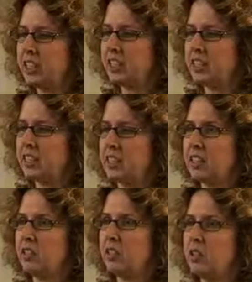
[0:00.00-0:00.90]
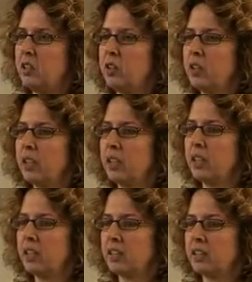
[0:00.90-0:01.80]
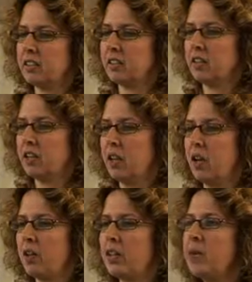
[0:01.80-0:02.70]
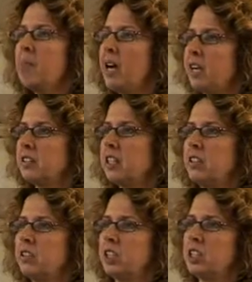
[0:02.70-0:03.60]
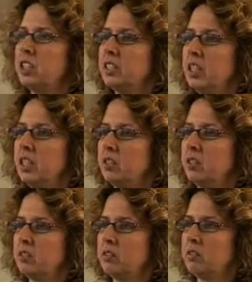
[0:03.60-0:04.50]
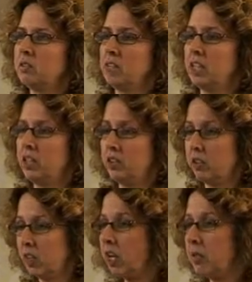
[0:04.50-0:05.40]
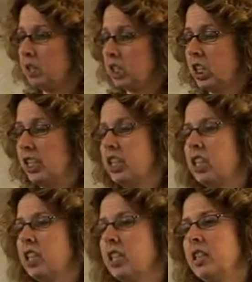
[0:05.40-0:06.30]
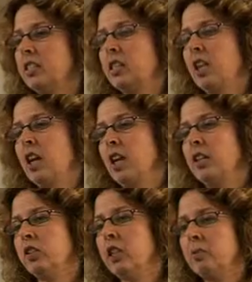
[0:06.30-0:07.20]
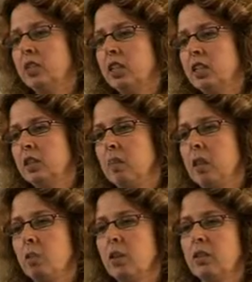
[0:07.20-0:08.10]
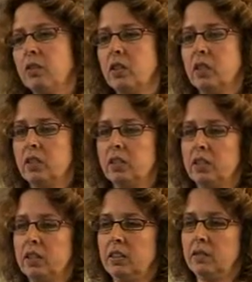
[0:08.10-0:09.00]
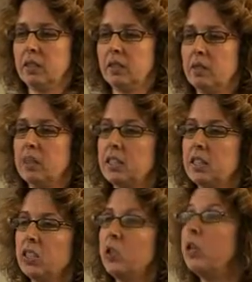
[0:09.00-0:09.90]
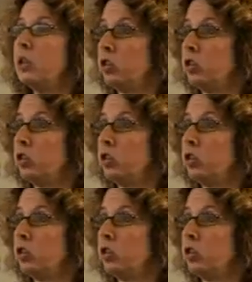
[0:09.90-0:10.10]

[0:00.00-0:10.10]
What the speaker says: is looking at the impact technology has had on climate change, and it's represented by one of the exhibits is an oil